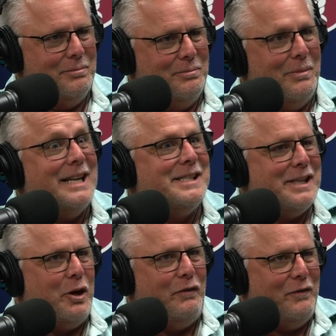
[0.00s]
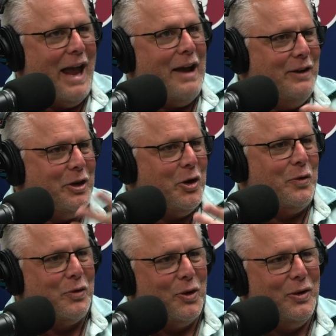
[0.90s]
myself having to
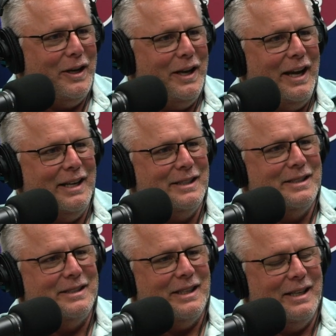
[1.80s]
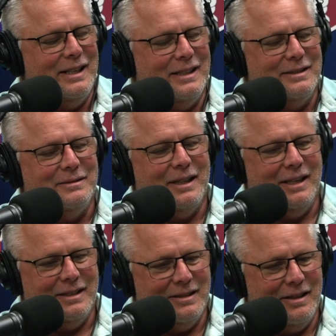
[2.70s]
go through it and uh,
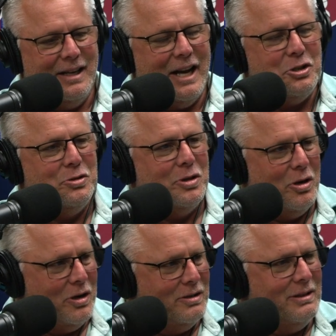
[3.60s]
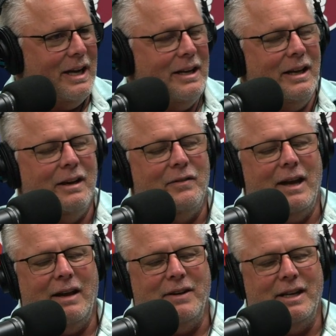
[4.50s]
and the National Guard have,
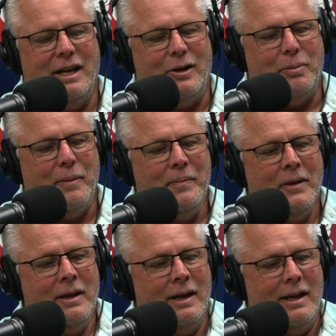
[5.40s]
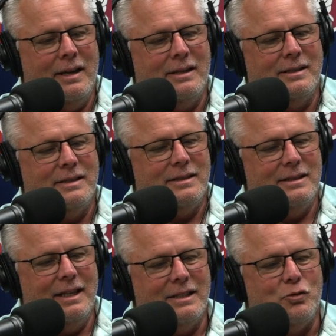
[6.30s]
having to help and
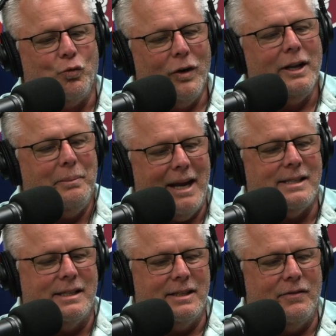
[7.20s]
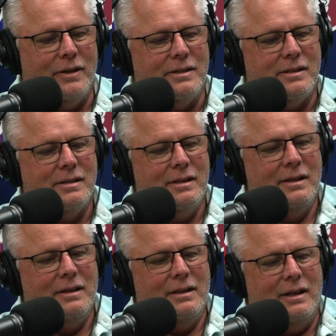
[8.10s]
it really makes a difference
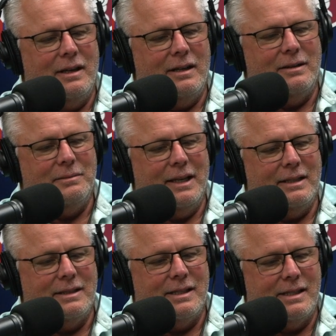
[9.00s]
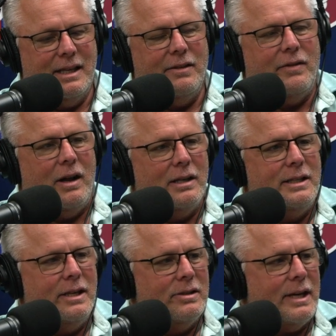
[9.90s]
uh, and to see the
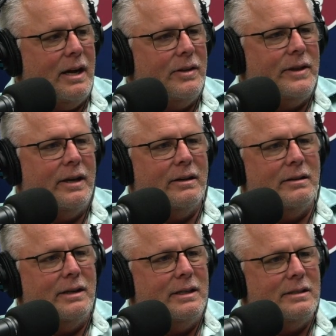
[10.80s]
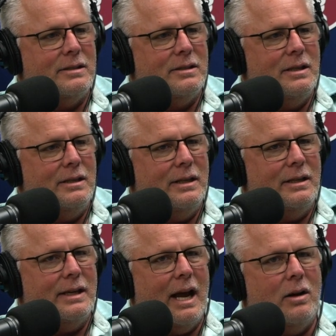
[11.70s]
volunteers out there is
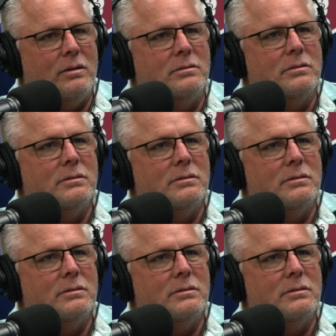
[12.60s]
and how